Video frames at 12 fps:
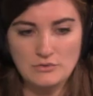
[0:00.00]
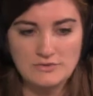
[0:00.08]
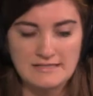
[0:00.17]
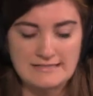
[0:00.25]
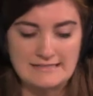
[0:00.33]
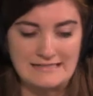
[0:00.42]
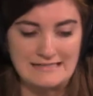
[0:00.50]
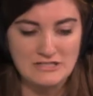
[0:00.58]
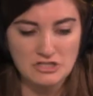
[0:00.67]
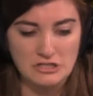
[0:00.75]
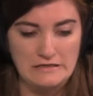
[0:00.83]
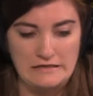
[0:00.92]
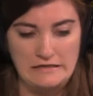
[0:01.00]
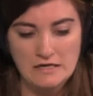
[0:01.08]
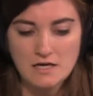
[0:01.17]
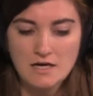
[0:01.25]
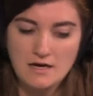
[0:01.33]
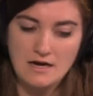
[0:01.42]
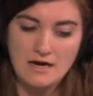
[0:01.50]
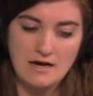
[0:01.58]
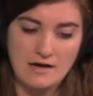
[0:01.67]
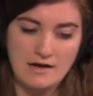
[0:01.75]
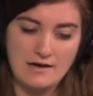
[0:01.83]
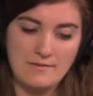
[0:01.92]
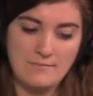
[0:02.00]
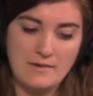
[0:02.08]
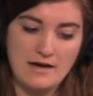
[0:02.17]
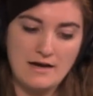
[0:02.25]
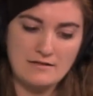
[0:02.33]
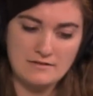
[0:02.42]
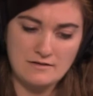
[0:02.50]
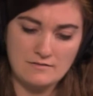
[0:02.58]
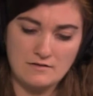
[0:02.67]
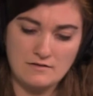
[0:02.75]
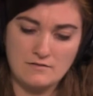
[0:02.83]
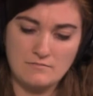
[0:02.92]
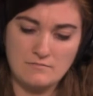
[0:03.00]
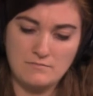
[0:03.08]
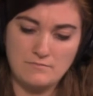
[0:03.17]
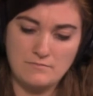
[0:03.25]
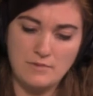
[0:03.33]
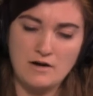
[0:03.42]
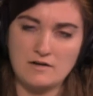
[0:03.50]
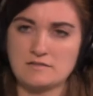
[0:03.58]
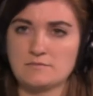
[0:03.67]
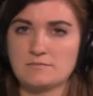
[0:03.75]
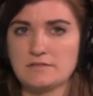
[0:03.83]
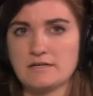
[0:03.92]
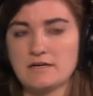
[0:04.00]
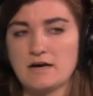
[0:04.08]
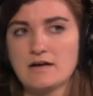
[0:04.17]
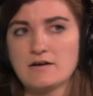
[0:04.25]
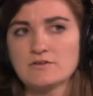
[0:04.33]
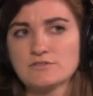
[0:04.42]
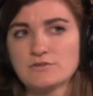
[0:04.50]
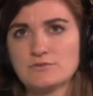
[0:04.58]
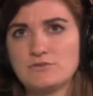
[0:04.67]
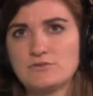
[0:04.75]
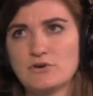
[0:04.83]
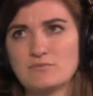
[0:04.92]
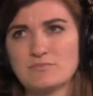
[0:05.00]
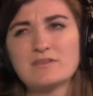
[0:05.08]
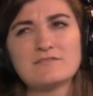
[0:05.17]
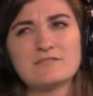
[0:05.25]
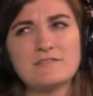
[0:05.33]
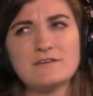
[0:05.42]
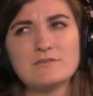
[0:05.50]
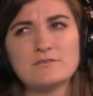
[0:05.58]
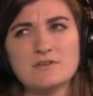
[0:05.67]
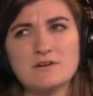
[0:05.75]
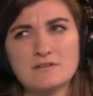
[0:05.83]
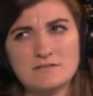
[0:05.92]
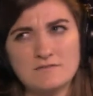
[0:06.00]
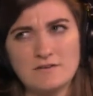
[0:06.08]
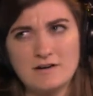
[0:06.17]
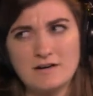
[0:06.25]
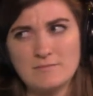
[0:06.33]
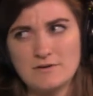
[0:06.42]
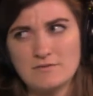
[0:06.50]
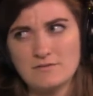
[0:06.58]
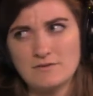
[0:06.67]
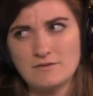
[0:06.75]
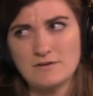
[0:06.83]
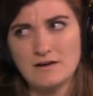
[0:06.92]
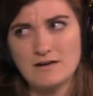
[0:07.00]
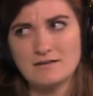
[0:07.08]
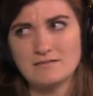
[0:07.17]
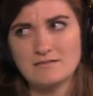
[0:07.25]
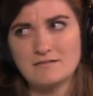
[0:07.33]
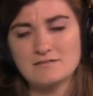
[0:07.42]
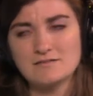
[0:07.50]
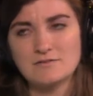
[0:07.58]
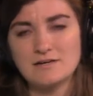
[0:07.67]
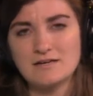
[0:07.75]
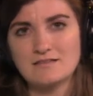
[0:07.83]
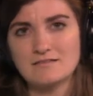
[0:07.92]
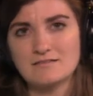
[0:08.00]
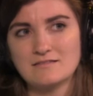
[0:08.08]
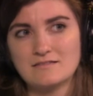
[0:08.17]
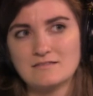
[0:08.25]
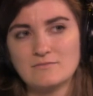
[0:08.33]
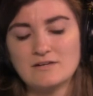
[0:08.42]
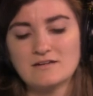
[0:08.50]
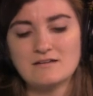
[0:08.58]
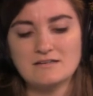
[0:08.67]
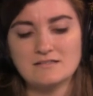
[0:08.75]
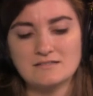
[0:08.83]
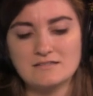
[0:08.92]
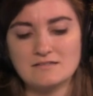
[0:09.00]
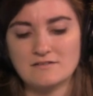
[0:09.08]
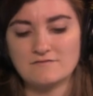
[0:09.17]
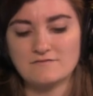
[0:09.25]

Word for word: the new location. Yeah. Um, I think possibly. I also don't believe that they used all of their ammo. Mm-hmm. I there's no way we did not see enough